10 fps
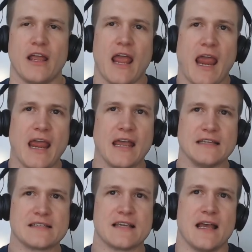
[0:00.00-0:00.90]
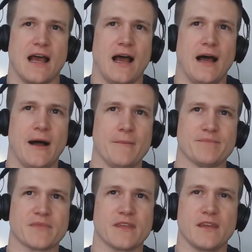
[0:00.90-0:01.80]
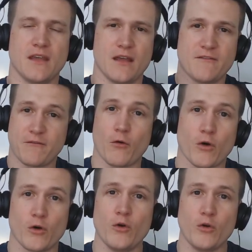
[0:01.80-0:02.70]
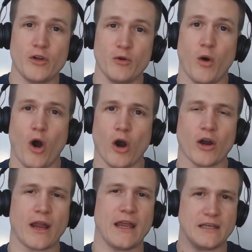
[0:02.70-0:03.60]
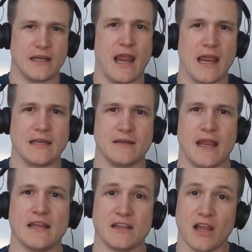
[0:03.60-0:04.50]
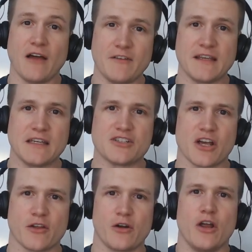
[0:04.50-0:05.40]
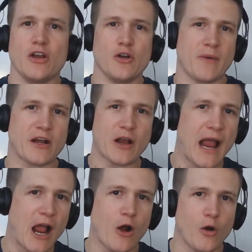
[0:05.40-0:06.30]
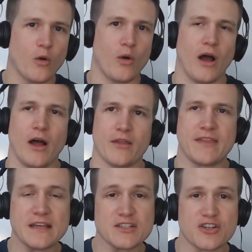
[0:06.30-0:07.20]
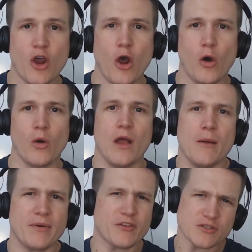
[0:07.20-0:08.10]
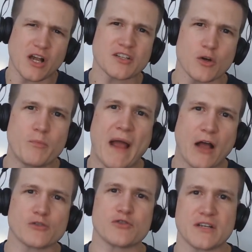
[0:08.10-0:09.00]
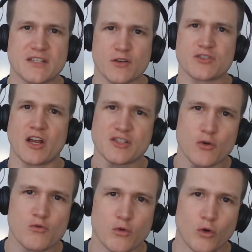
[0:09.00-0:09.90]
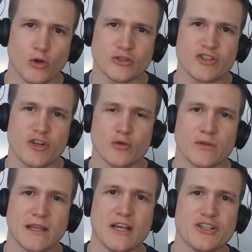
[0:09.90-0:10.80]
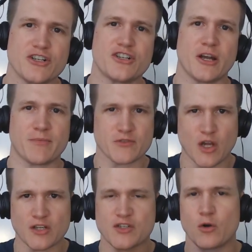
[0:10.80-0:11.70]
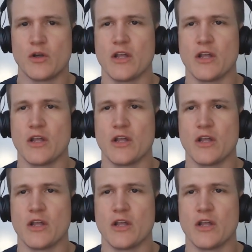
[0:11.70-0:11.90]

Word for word: and for who you are and loving each other no matter how things go. But there's also boundaries. There's also rules to your relationship. There's also,